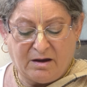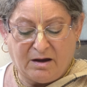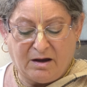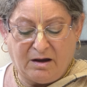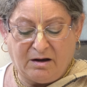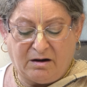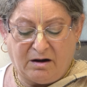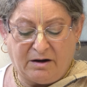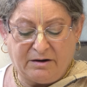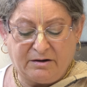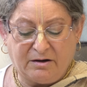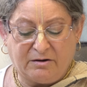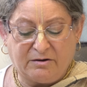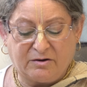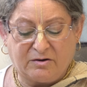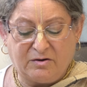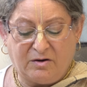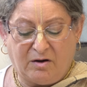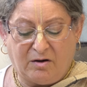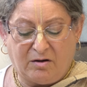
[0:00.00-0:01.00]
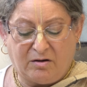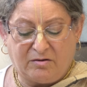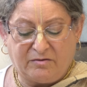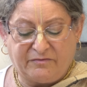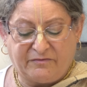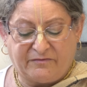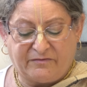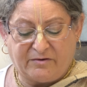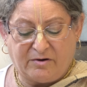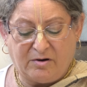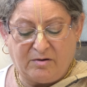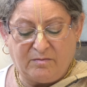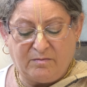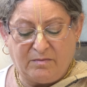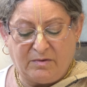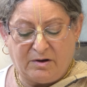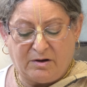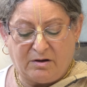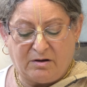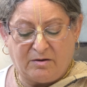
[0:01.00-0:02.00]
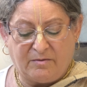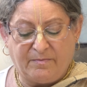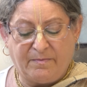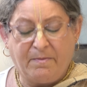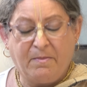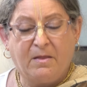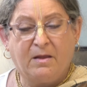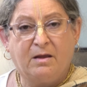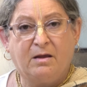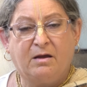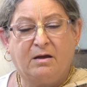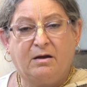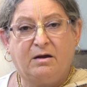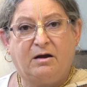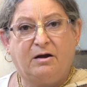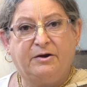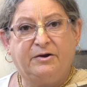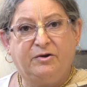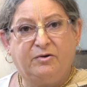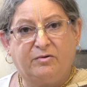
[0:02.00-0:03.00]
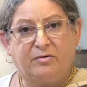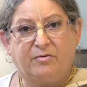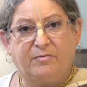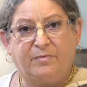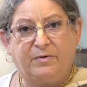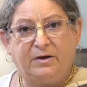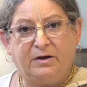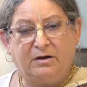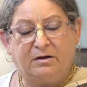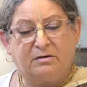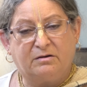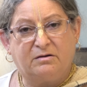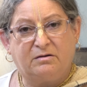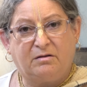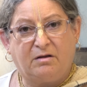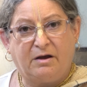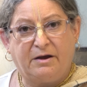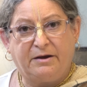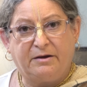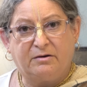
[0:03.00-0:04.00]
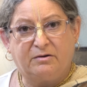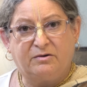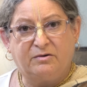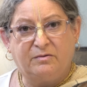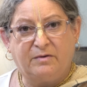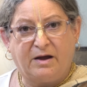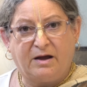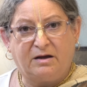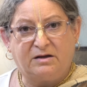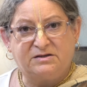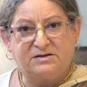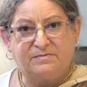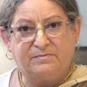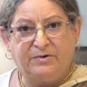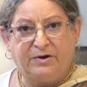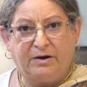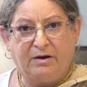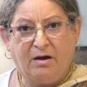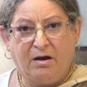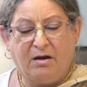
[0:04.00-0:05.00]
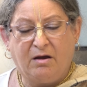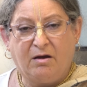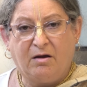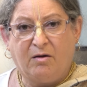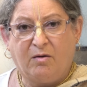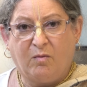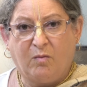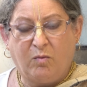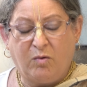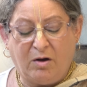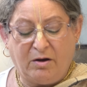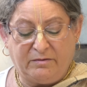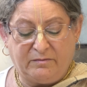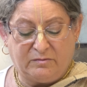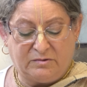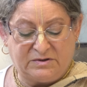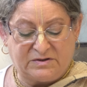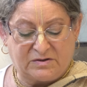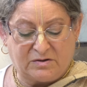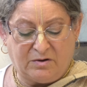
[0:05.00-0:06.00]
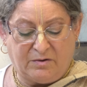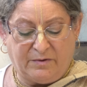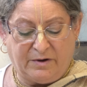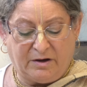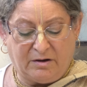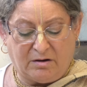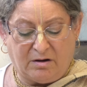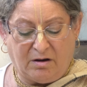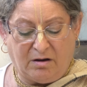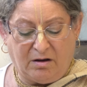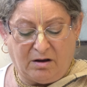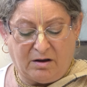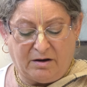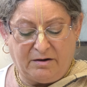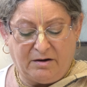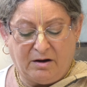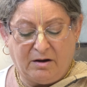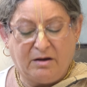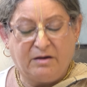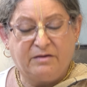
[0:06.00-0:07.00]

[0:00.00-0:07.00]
And I got a call from a European client who asked me what was going on,